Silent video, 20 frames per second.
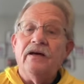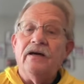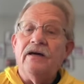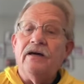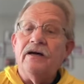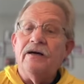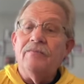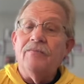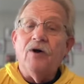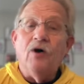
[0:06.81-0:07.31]

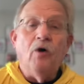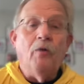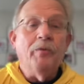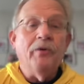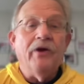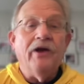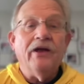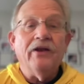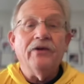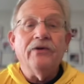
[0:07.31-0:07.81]
Um, hope
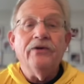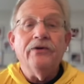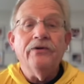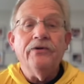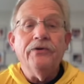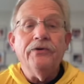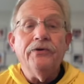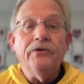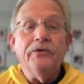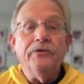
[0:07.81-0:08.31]
you had a
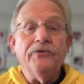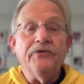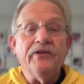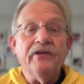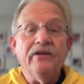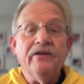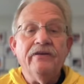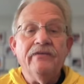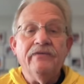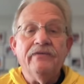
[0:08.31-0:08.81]
good New Year's
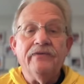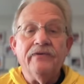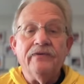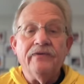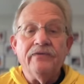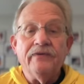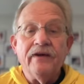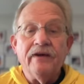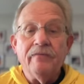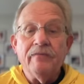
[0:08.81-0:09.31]
Eve
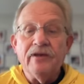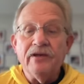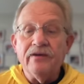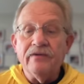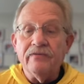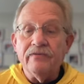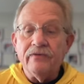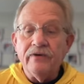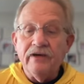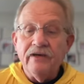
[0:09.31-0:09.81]
with family
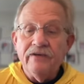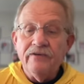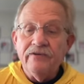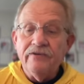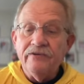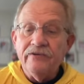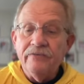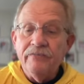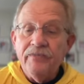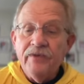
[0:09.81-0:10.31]
and
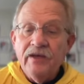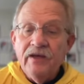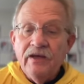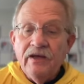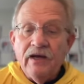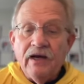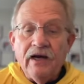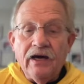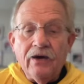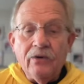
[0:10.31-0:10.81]
friends.
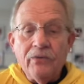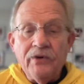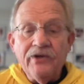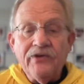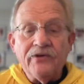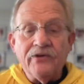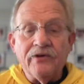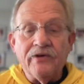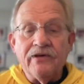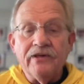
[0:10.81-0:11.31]
Uh, we
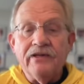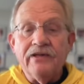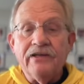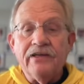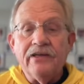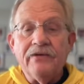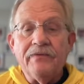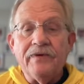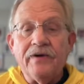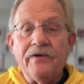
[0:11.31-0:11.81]
certainly
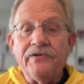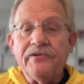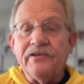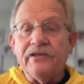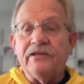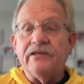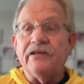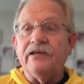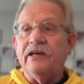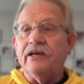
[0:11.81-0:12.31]
did. We always
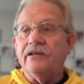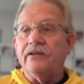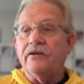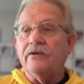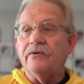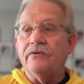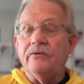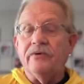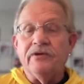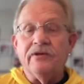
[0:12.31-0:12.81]
get
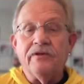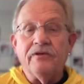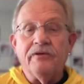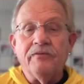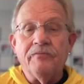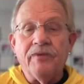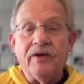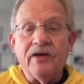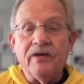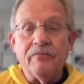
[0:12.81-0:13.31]
together with
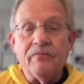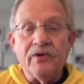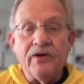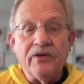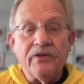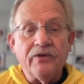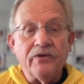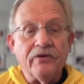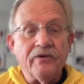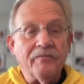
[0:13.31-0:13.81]
my
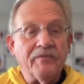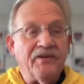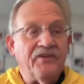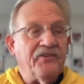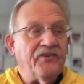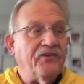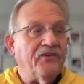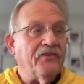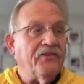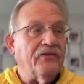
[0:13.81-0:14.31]
brother and my
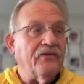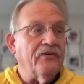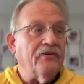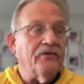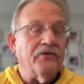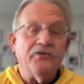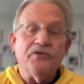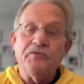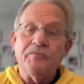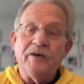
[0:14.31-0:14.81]
sister
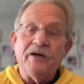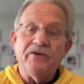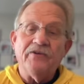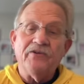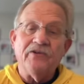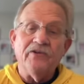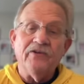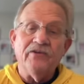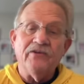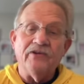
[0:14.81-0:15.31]
and their
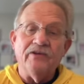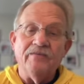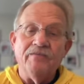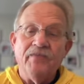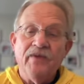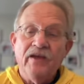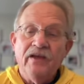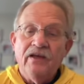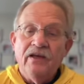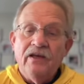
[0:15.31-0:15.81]
spouses and
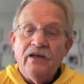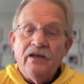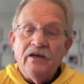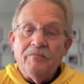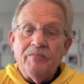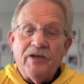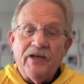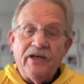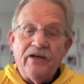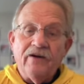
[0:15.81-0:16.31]

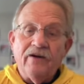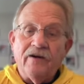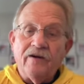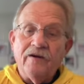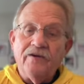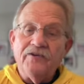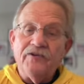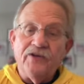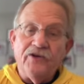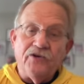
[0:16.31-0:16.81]
playing
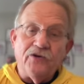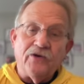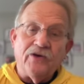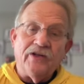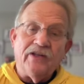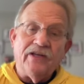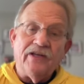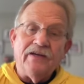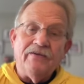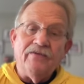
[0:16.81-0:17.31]
cards and
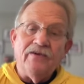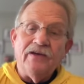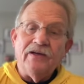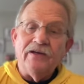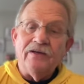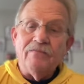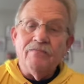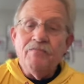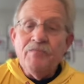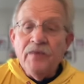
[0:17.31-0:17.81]
enjoy the
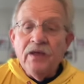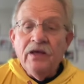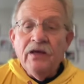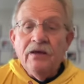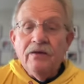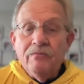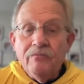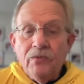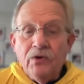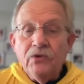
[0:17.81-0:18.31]
evening. And
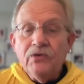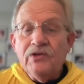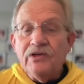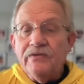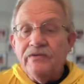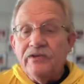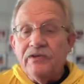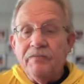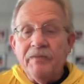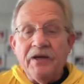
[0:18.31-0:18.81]
most
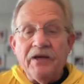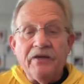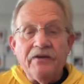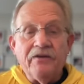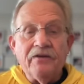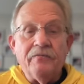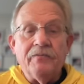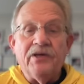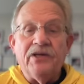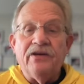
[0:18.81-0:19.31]
of us make
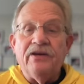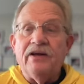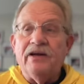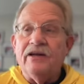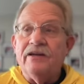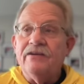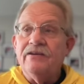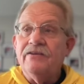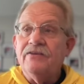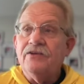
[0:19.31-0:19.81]
it till
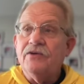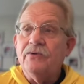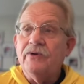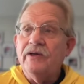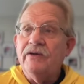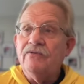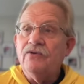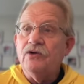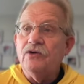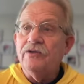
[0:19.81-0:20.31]
midnight, and so
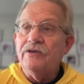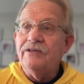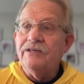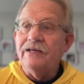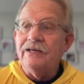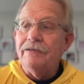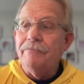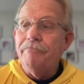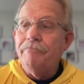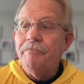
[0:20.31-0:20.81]
we have a good
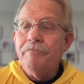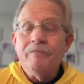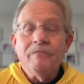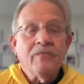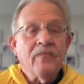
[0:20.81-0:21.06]
time.